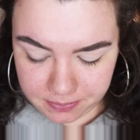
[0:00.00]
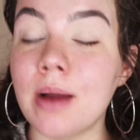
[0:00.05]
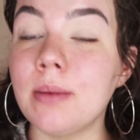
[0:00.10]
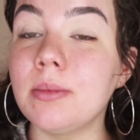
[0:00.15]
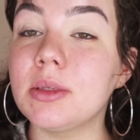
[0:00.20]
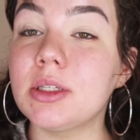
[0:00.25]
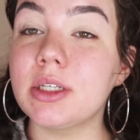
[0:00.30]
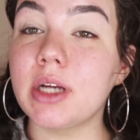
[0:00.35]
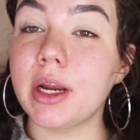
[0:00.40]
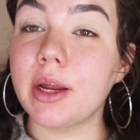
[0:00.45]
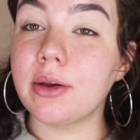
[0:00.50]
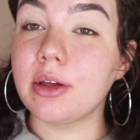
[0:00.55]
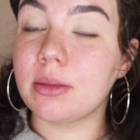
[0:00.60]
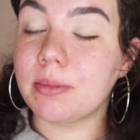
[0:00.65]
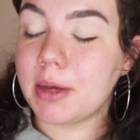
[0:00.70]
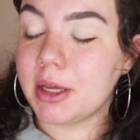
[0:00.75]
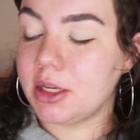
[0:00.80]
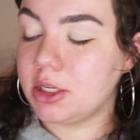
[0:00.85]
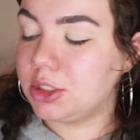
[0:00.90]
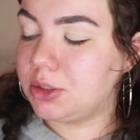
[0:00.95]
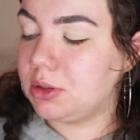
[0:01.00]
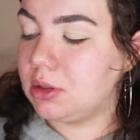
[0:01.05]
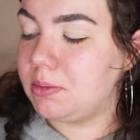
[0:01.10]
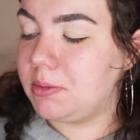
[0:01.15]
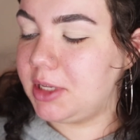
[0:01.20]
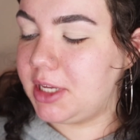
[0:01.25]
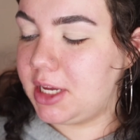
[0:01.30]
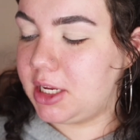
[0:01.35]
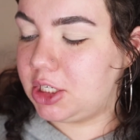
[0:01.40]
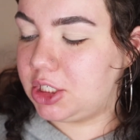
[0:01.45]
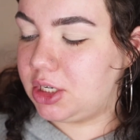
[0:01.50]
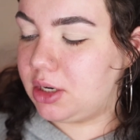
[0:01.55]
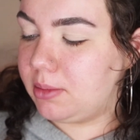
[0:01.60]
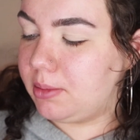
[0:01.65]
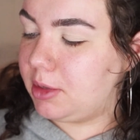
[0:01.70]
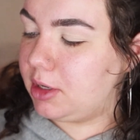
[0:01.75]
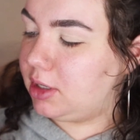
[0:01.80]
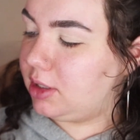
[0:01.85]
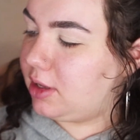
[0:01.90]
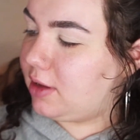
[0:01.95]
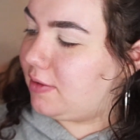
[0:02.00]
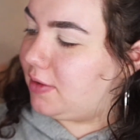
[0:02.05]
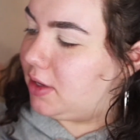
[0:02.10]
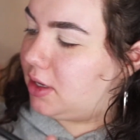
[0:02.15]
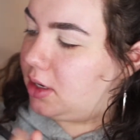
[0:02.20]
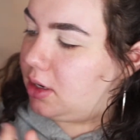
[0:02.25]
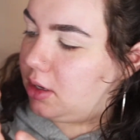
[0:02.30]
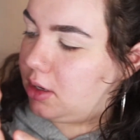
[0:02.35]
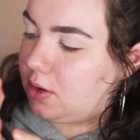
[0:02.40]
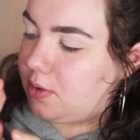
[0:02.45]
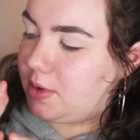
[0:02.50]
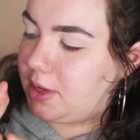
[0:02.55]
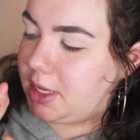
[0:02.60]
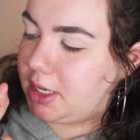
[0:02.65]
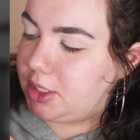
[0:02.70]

I'm starting with my usual beach, number 11, going